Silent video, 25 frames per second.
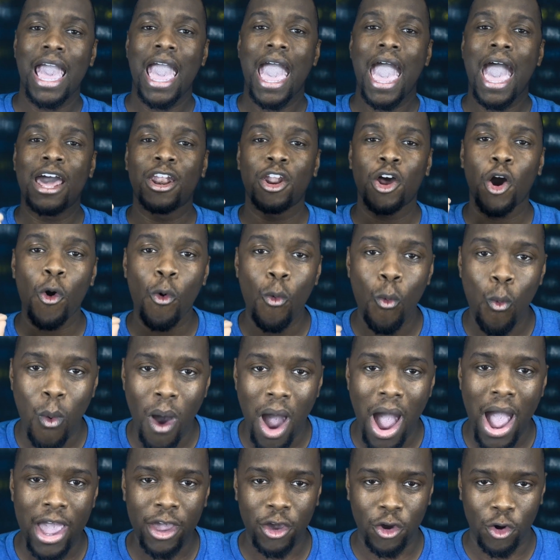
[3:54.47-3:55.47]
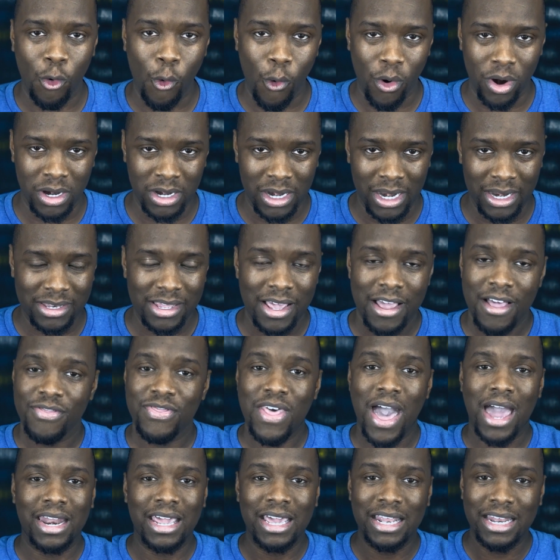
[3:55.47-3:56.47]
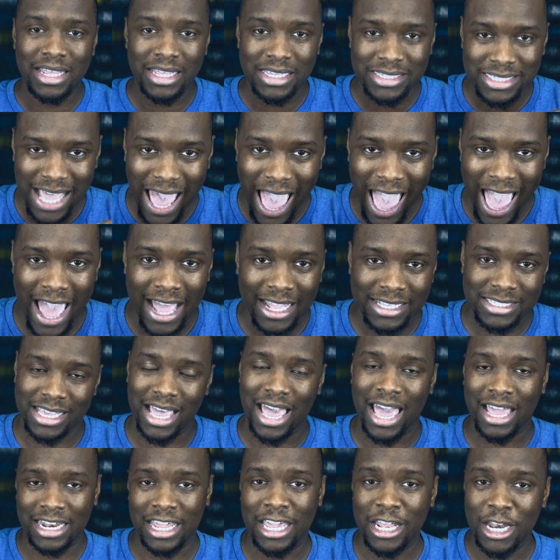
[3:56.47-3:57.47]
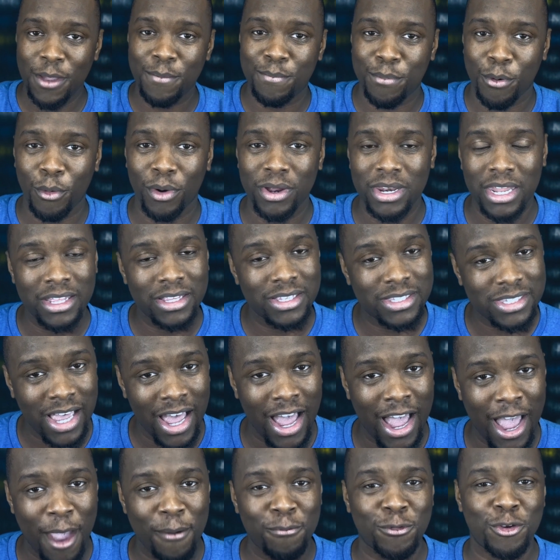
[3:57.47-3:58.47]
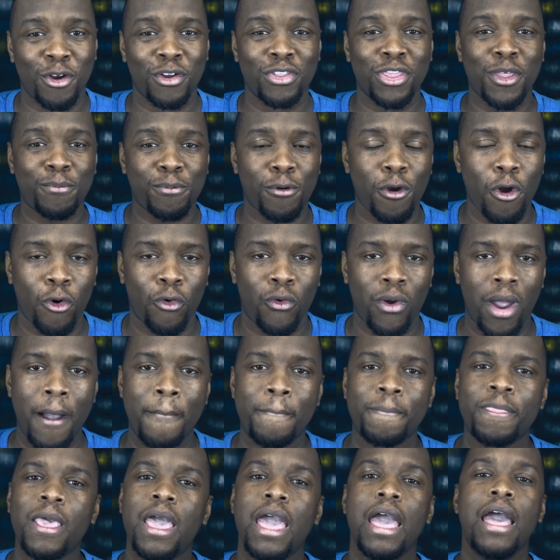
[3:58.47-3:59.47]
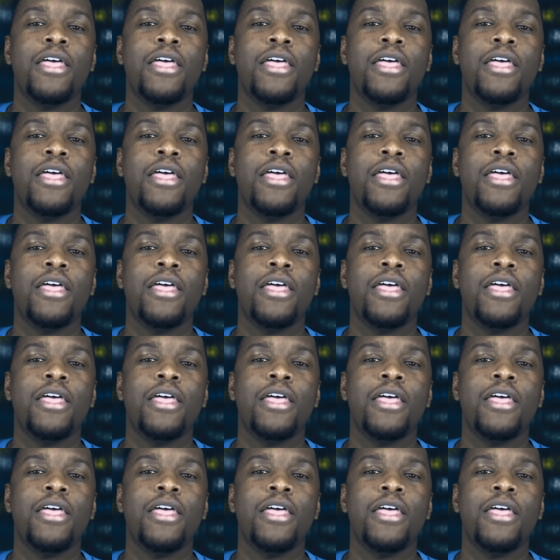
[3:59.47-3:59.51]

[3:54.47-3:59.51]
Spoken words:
and a Y coordinate that it is at any point in time during the program.